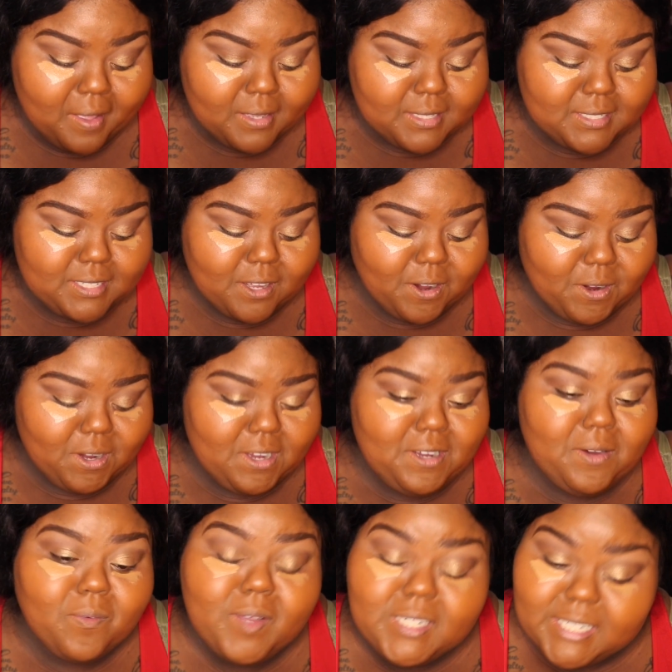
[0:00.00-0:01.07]

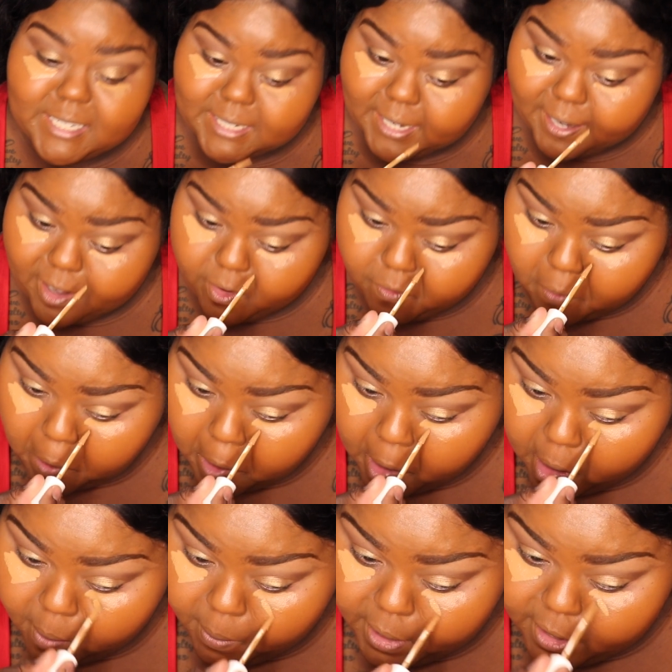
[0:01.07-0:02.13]
So we just left.
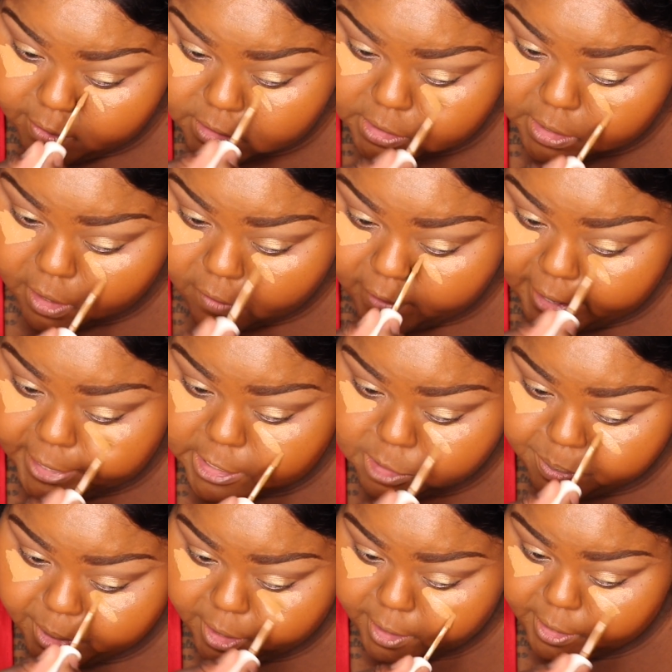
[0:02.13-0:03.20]
But it was a great
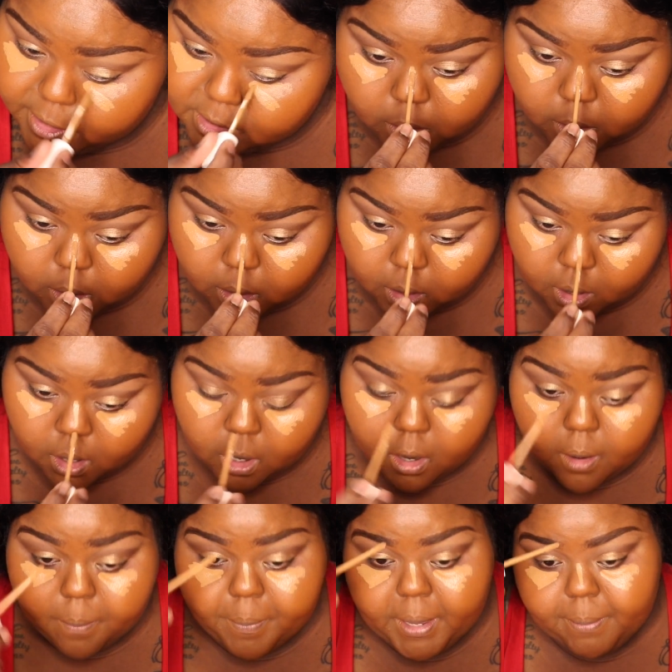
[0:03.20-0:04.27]
experience.
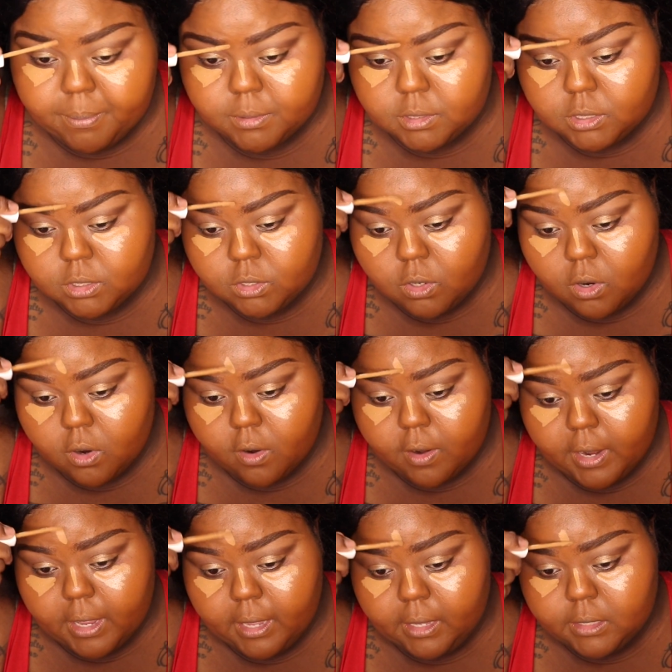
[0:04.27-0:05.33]
Heard people's
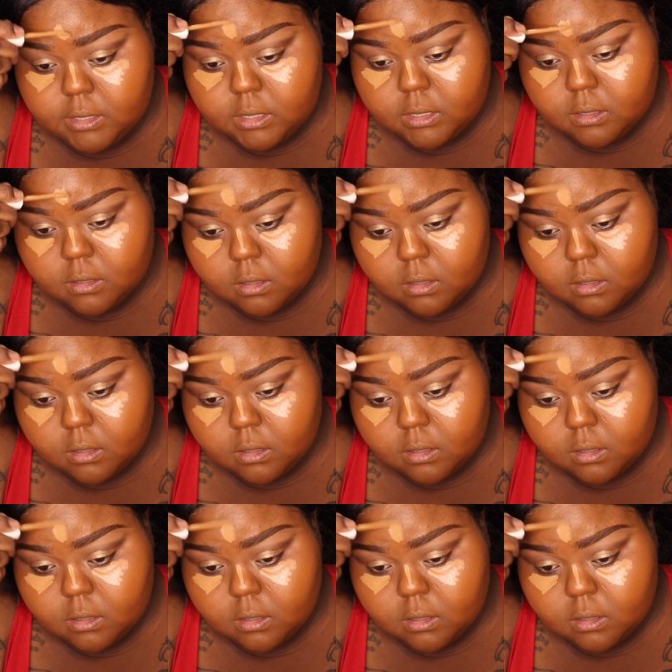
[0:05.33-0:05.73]
stories.